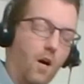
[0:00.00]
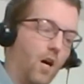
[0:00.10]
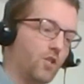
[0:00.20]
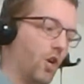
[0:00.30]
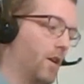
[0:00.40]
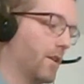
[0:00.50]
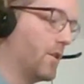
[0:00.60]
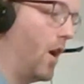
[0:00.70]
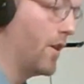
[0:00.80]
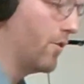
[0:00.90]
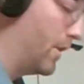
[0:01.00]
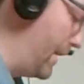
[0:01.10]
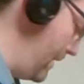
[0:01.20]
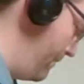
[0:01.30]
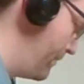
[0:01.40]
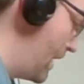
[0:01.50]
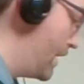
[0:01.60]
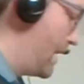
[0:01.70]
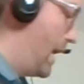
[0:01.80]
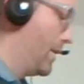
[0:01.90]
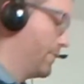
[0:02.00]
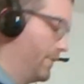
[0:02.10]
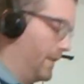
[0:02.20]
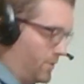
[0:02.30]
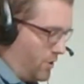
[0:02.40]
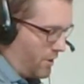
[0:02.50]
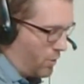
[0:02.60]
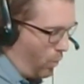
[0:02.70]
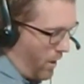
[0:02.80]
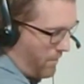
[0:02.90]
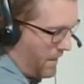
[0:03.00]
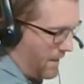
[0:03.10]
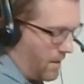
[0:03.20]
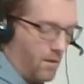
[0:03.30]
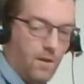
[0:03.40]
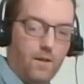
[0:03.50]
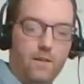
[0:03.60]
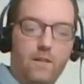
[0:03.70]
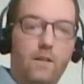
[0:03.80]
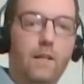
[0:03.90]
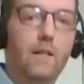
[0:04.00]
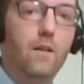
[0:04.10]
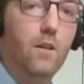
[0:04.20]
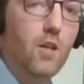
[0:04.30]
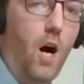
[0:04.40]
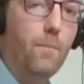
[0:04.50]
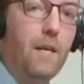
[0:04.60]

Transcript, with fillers: the Hotronix AutoClam, other than just wiping uh, and cleaning the top